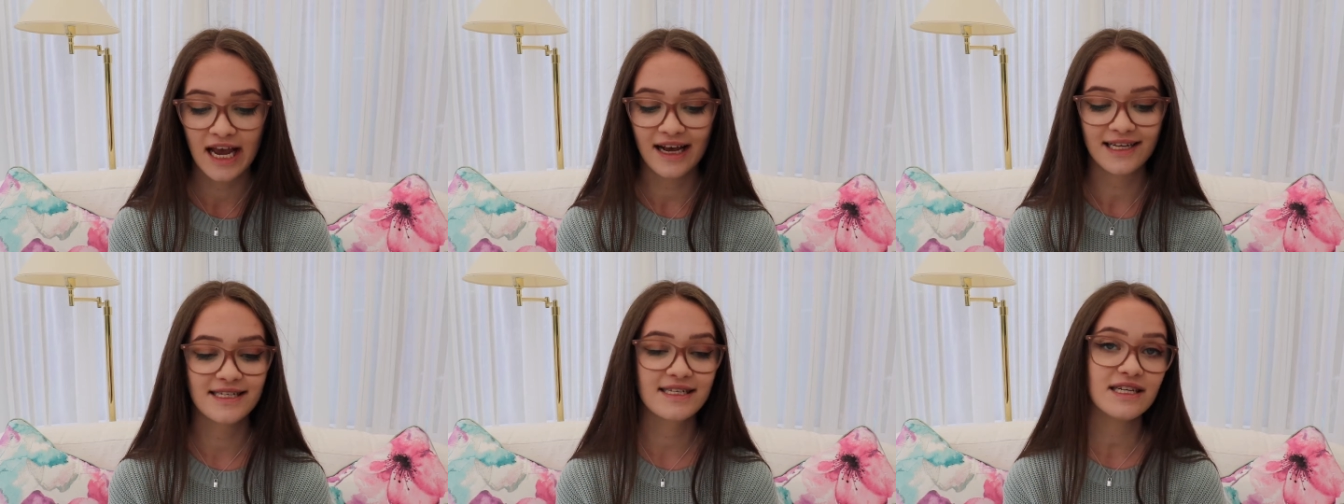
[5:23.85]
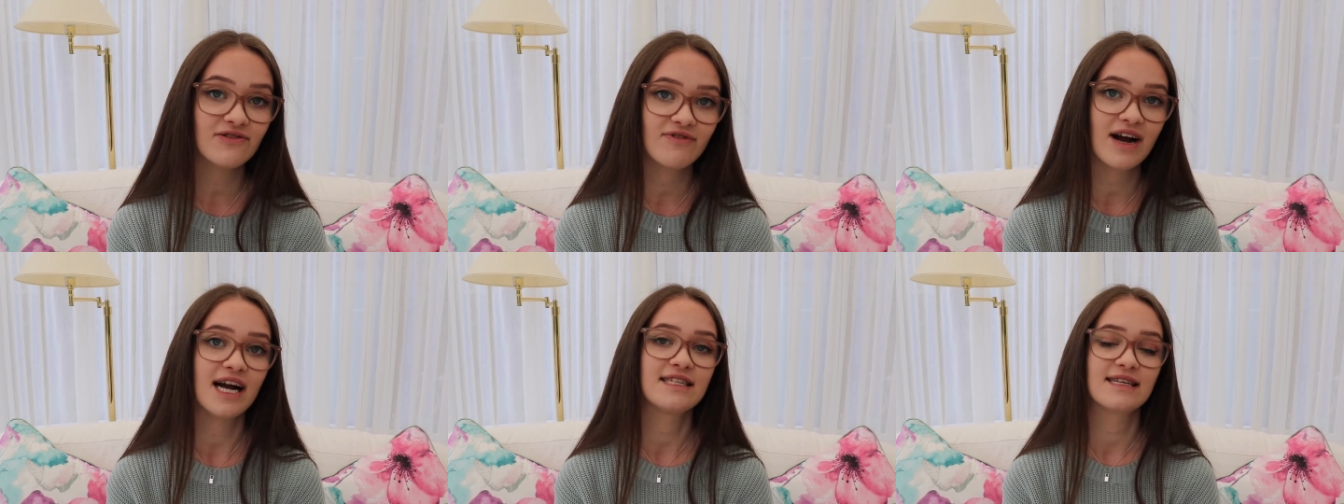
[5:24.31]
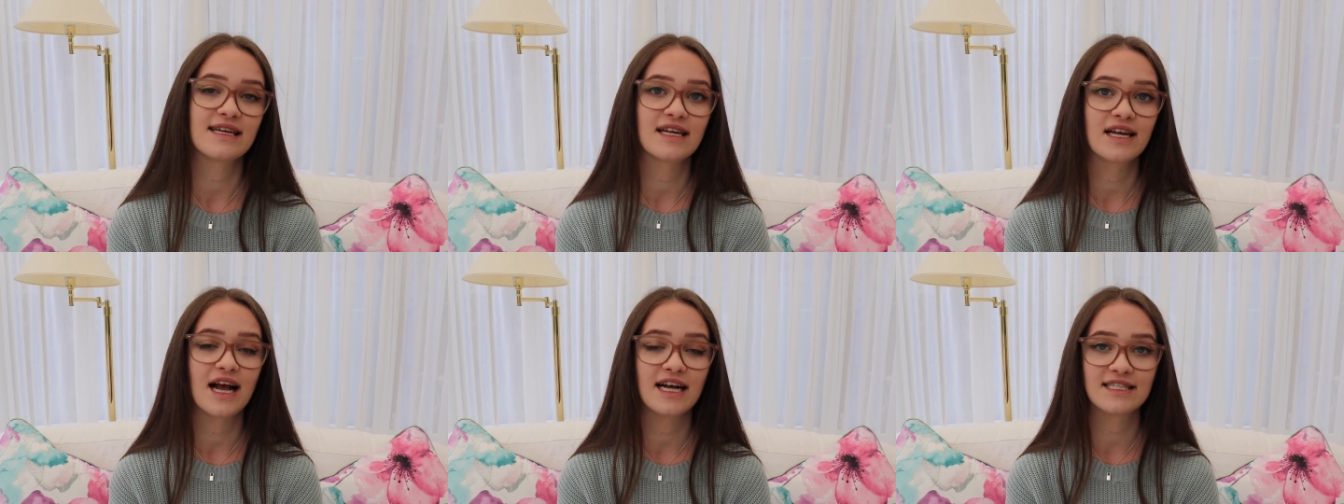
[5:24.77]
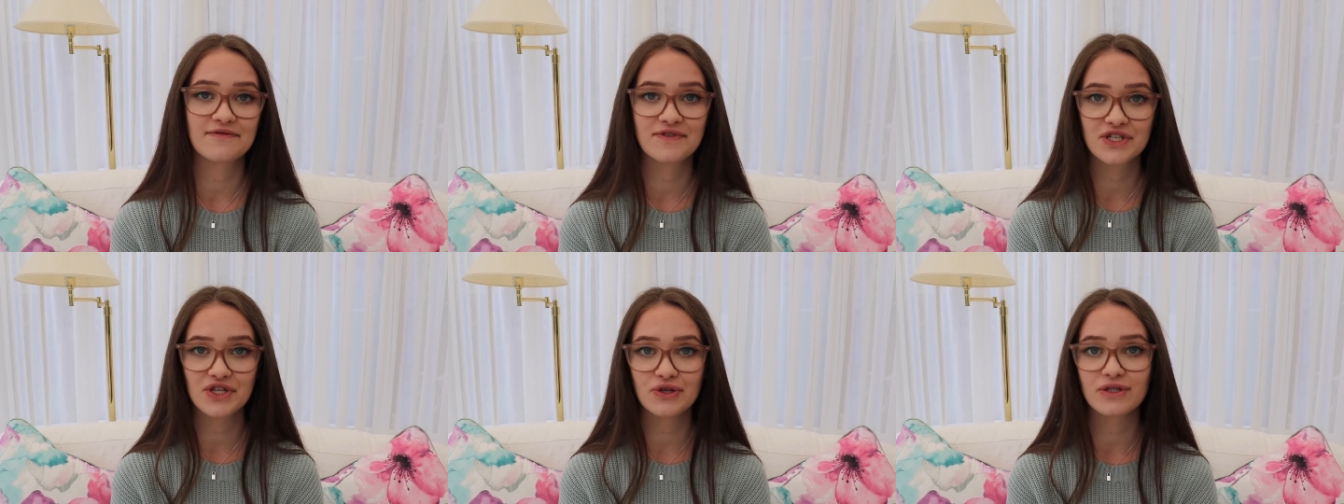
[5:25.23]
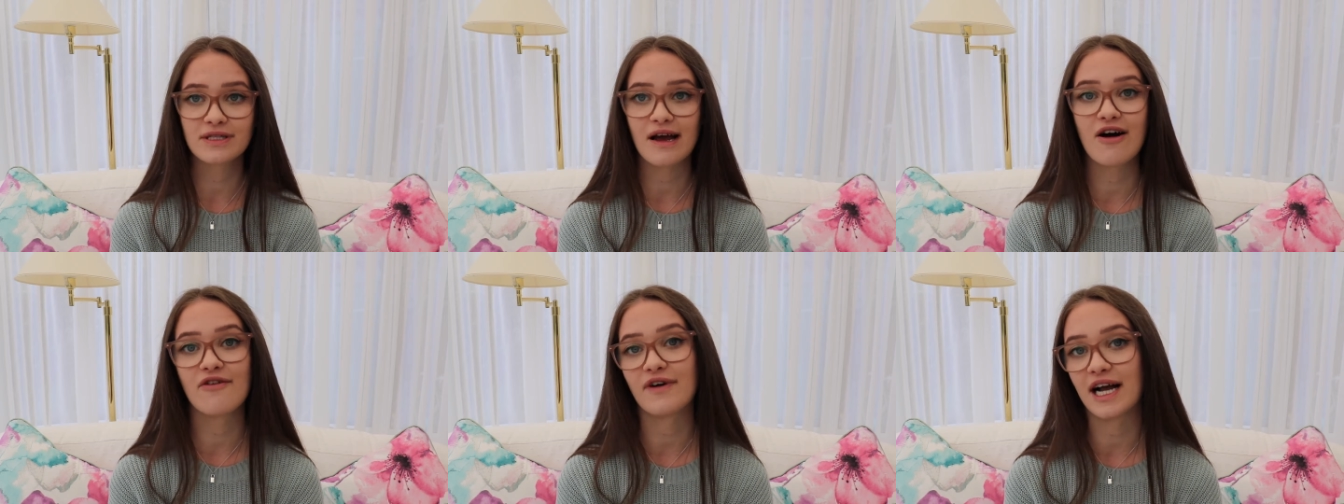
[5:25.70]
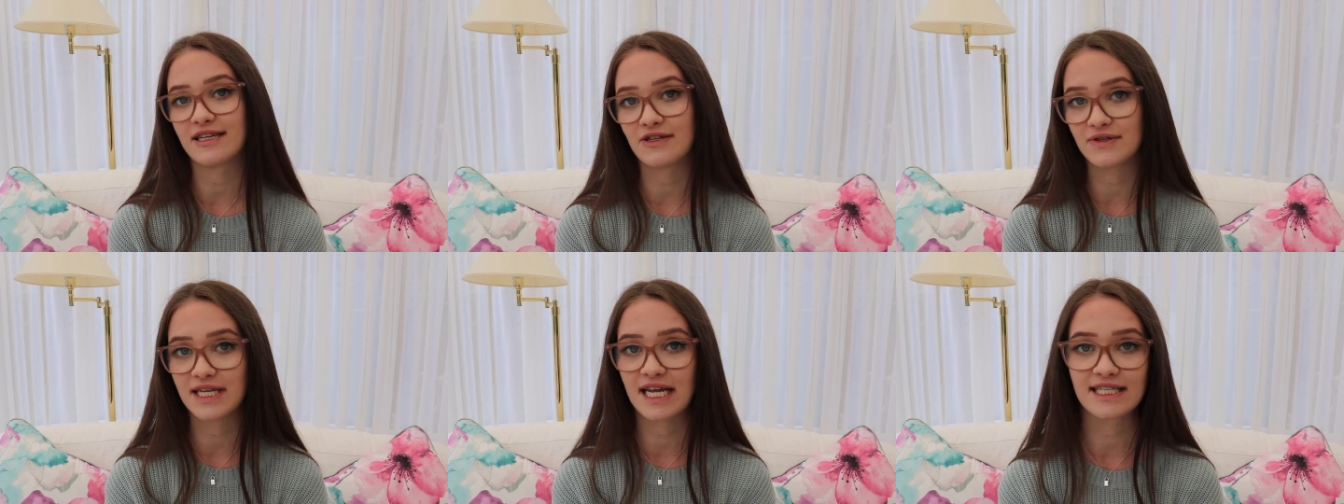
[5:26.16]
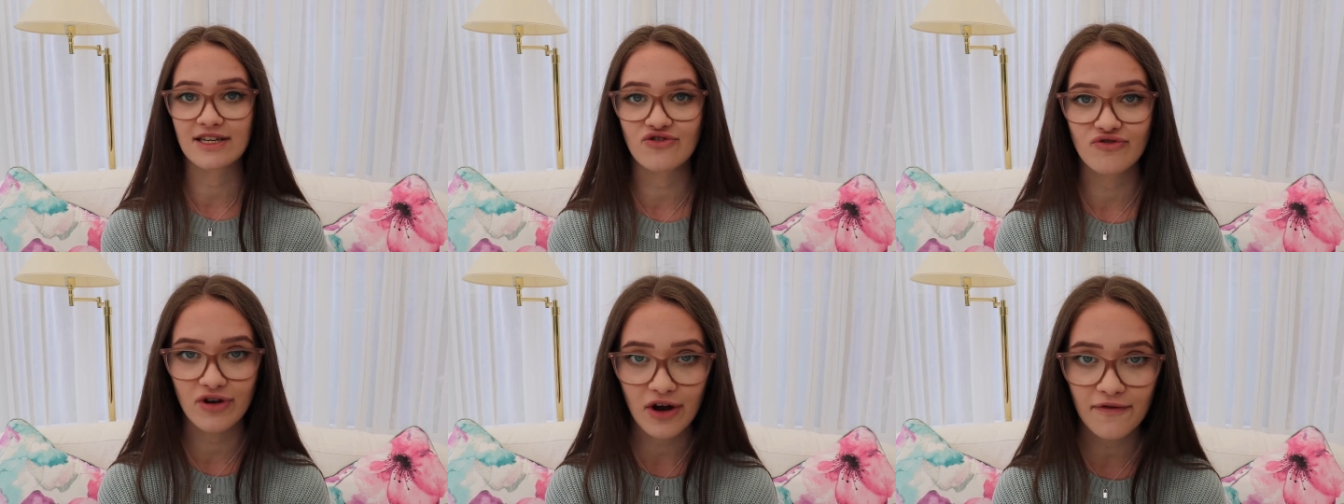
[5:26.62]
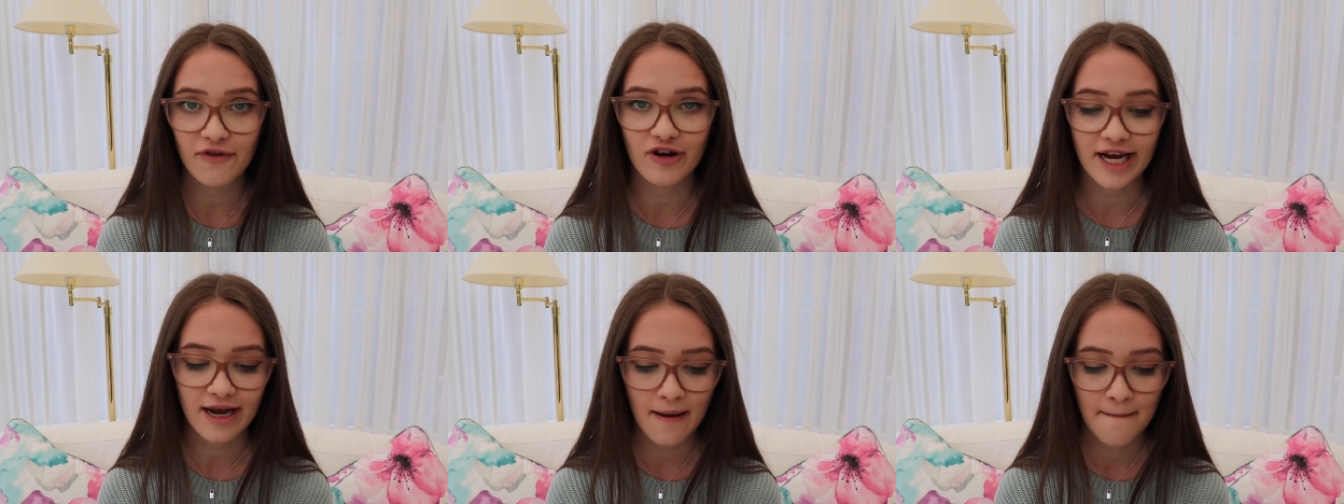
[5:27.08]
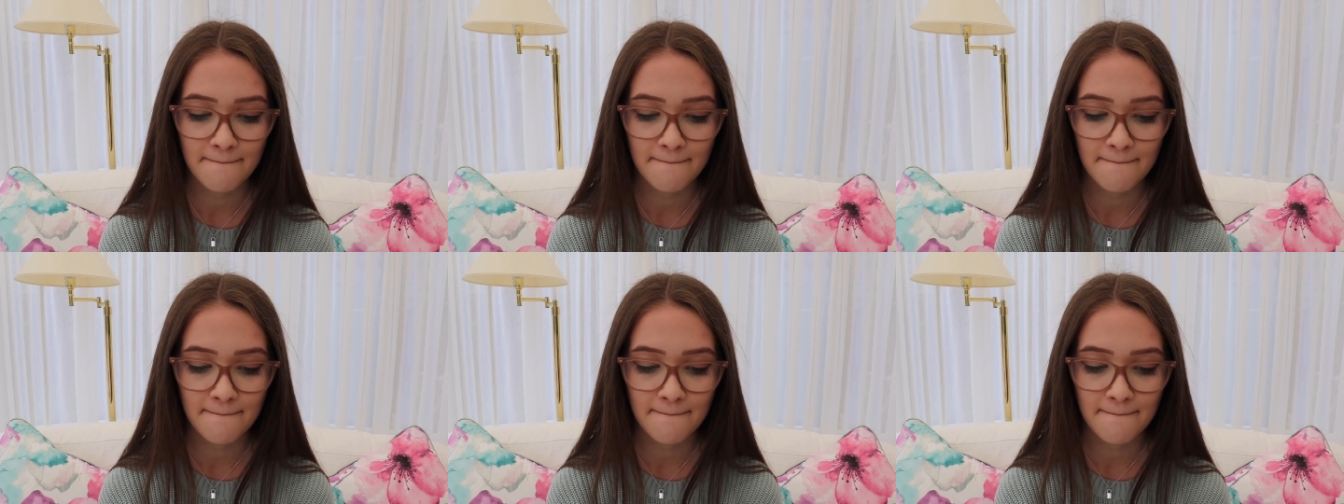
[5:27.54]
is still rising as a result of isostatic recovery.